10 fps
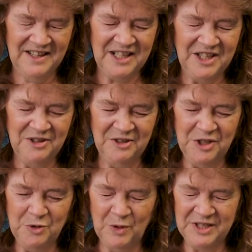Thank you that
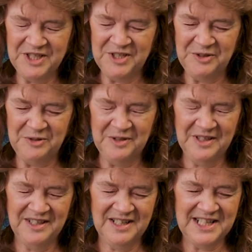you want to
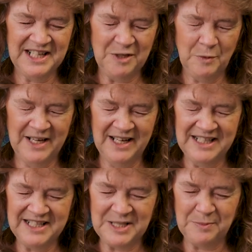take away
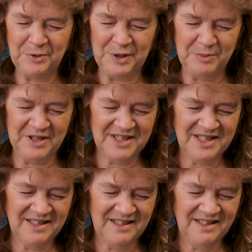any disappointment
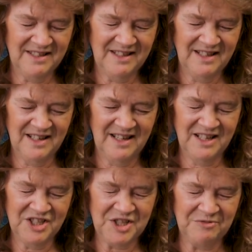
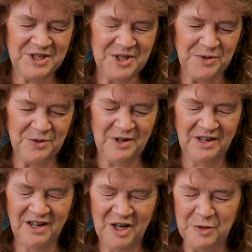and just restore
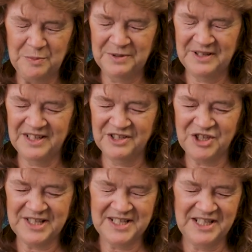our hope and our
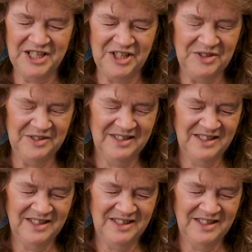trust in you.